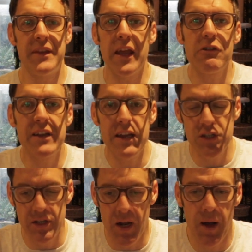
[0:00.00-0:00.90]

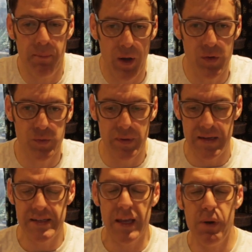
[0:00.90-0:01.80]
degradation in our bones. We
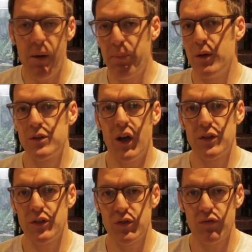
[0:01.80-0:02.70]
need to keep our bones
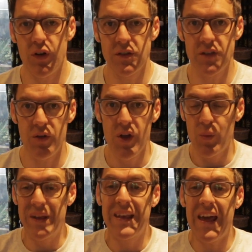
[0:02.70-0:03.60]
nice and strong. So
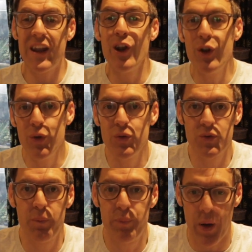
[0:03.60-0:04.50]
we can lose
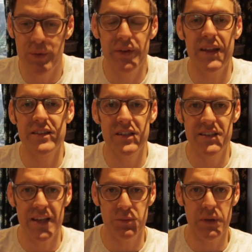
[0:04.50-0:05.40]
bone
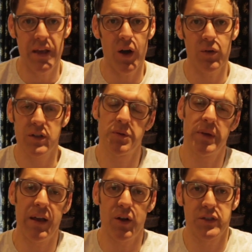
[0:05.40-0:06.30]
density as we get older, so we
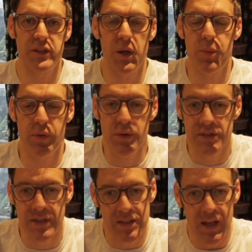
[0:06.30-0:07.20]
get
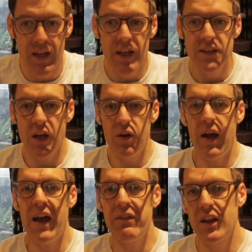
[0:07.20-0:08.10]
osteoporosis. So
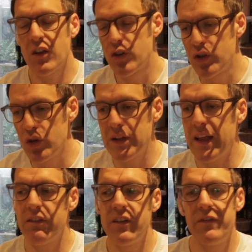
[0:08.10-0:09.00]
having a good
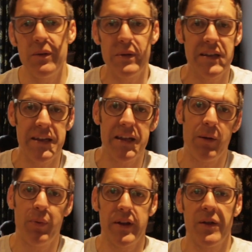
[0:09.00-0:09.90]
level of vitamin D in
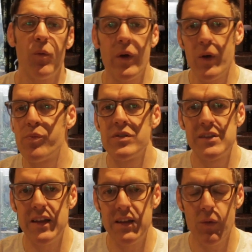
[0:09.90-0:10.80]
our body will
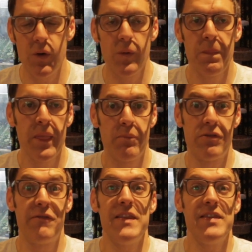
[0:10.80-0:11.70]

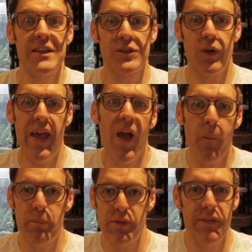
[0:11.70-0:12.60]
prevent this, or
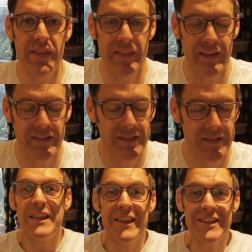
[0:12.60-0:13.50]
help prevent this.
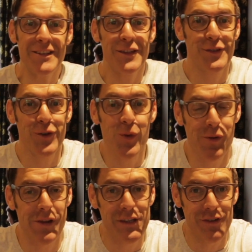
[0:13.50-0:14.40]
And this is a
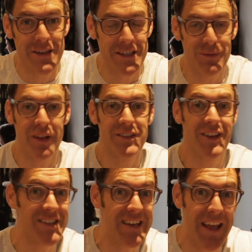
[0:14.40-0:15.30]
super interesting one,
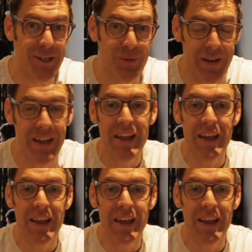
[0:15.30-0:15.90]
because the next one